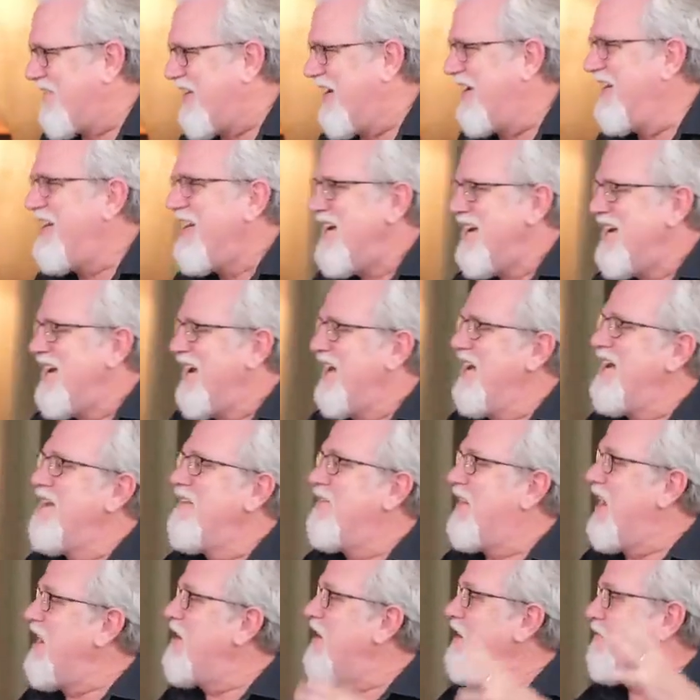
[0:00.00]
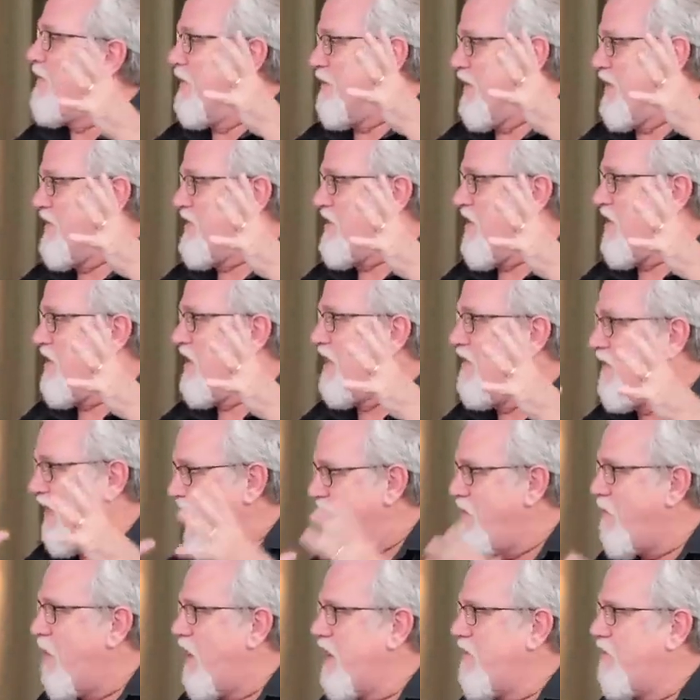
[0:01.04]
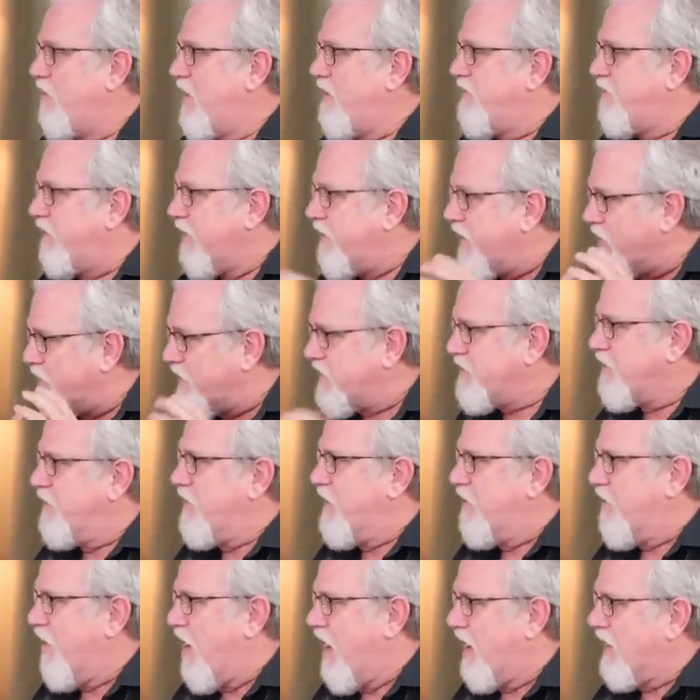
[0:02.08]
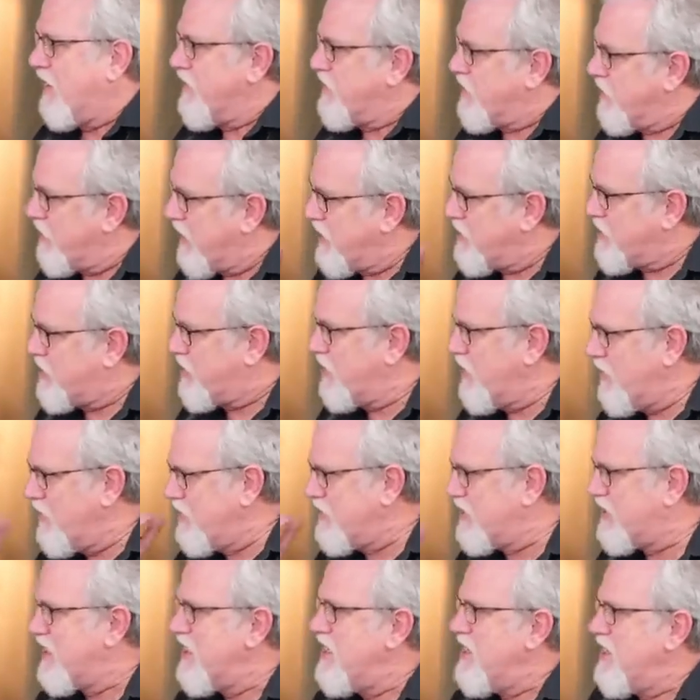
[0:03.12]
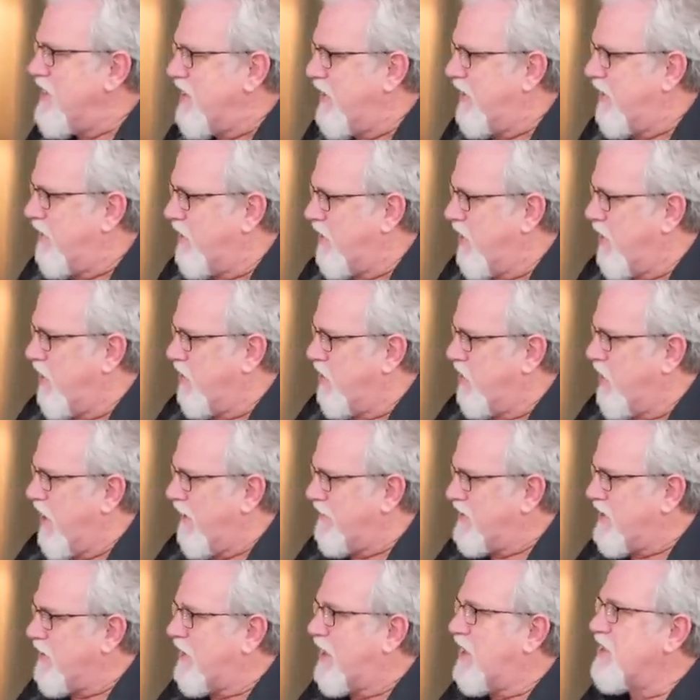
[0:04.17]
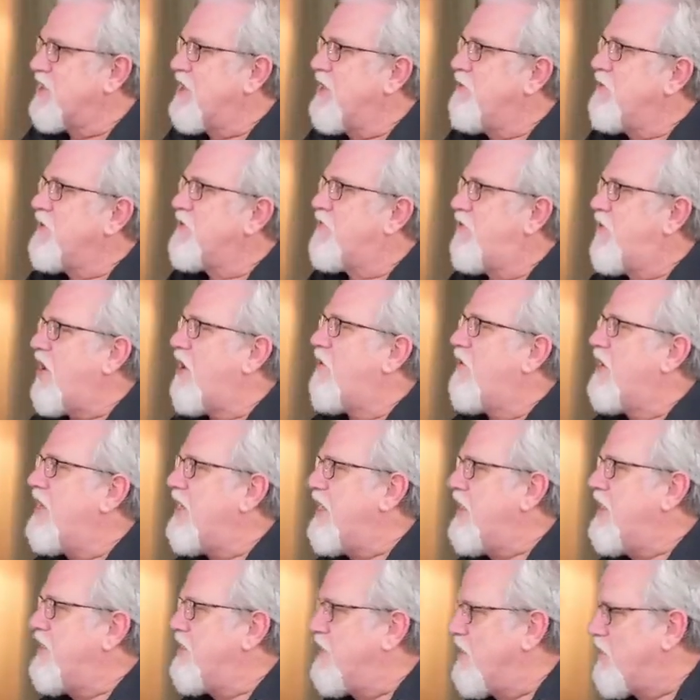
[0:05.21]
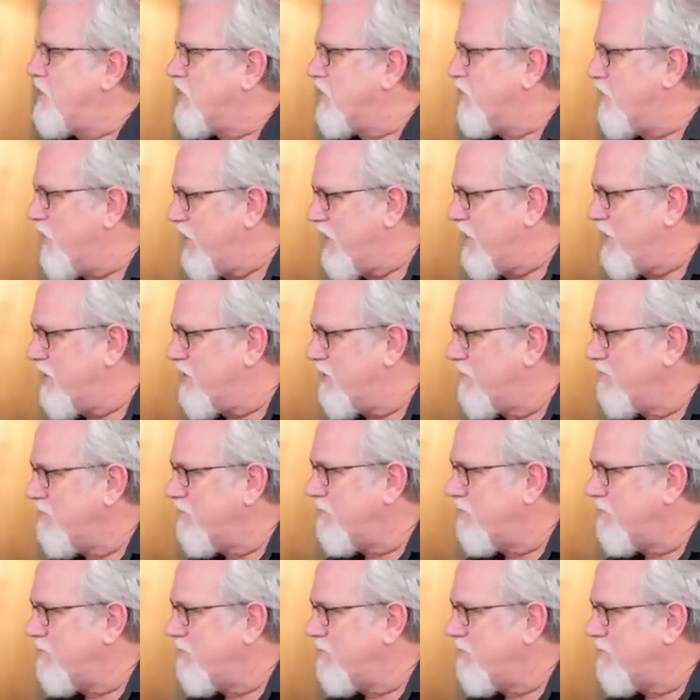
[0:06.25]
They live up in Turkey. They wanted one that was from Iraq, and so they chose Hafs because he was very easy to read.